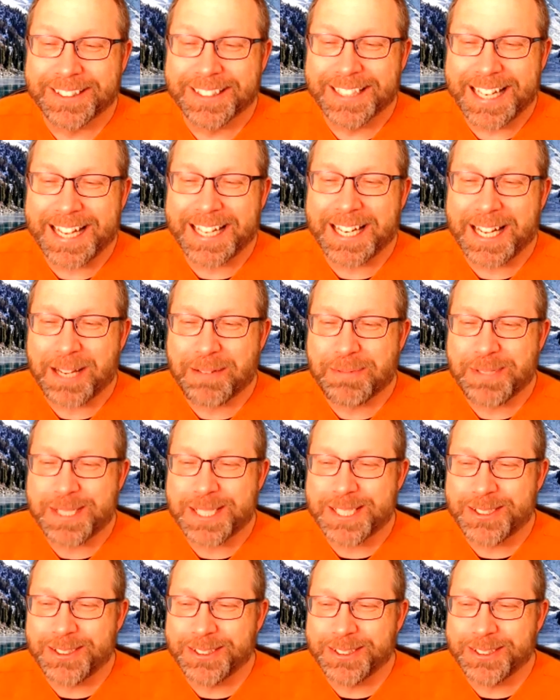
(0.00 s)
and I'm
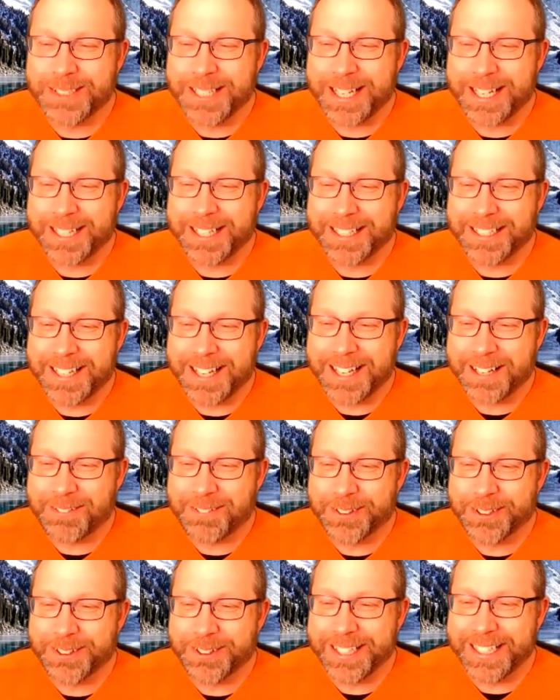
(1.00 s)
still not
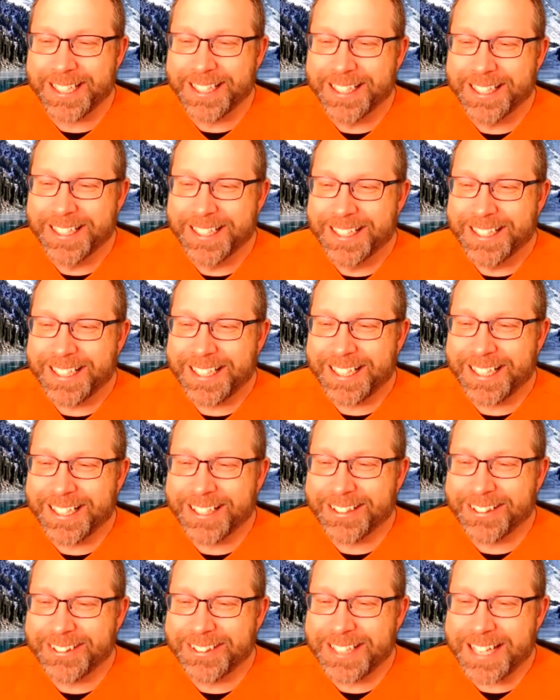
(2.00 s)
very
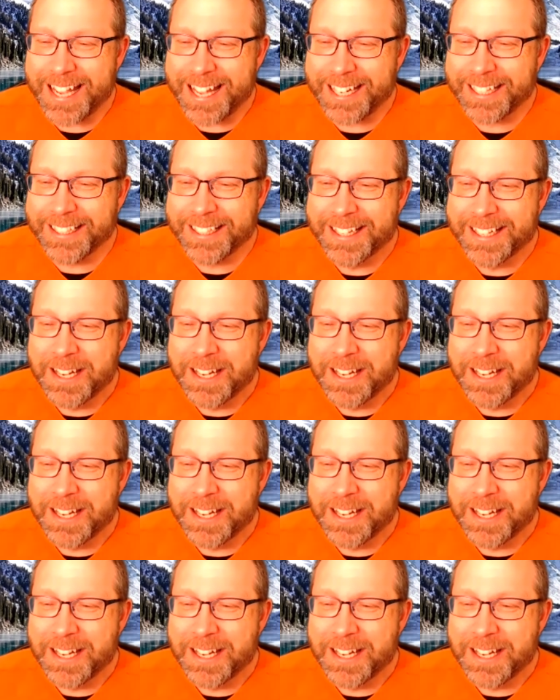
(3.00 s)
good at it.